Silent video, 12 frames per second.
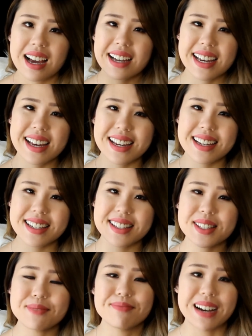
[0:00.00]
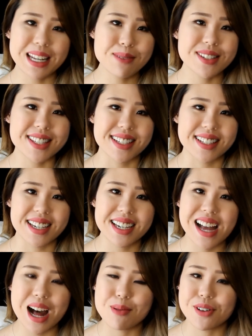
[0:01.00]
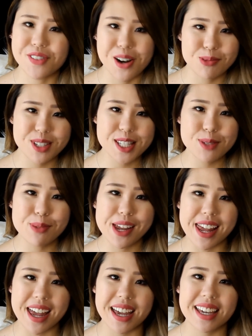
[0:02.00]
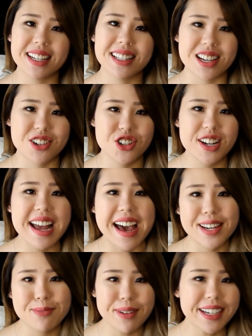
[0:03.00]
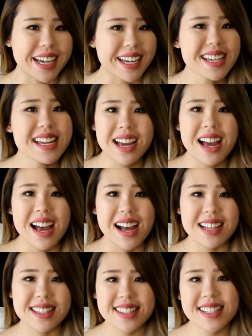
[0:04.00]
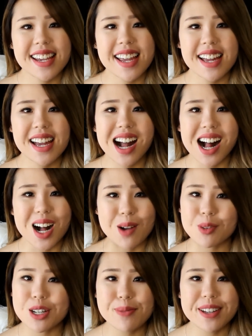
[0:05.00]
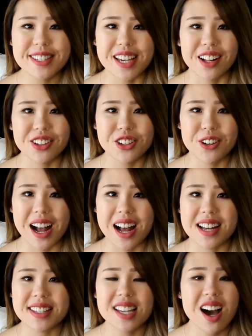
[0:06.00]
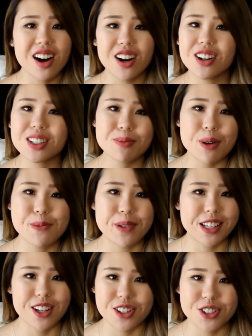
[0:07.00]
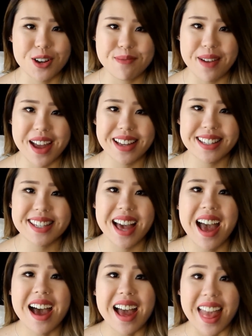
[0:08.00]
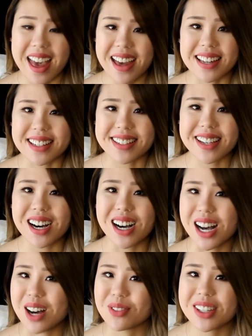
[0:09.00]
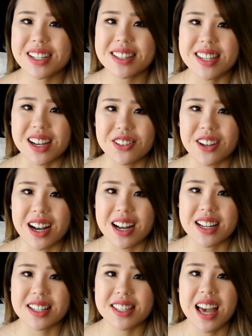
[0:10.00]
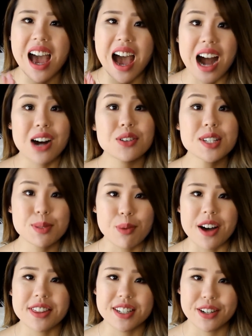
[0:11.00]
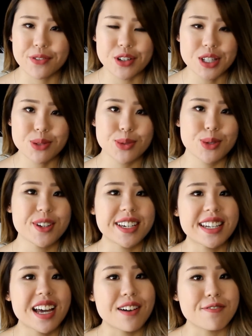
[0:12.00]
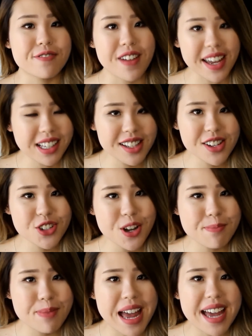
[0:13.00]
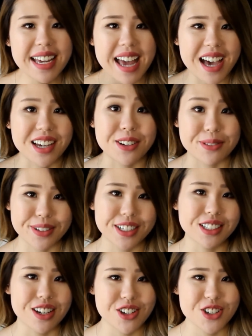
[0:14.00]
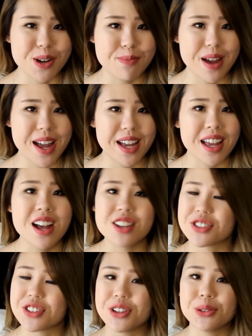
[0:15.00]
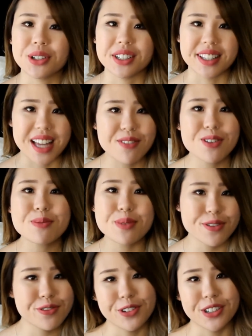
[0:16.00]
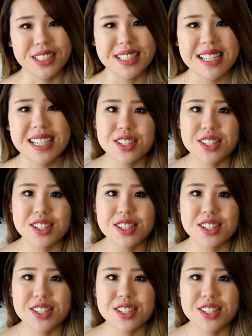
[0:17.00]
Hi guys, my name is Lily. I'm a pharmacist by day and a luxury addict by night, and today I'm going to be telling you guys all about my Longchamp bags, and I'm going to tell you guys how to spot the difference between a fake Longchamp bag and a real Longchamp bag, so you will never be fooled.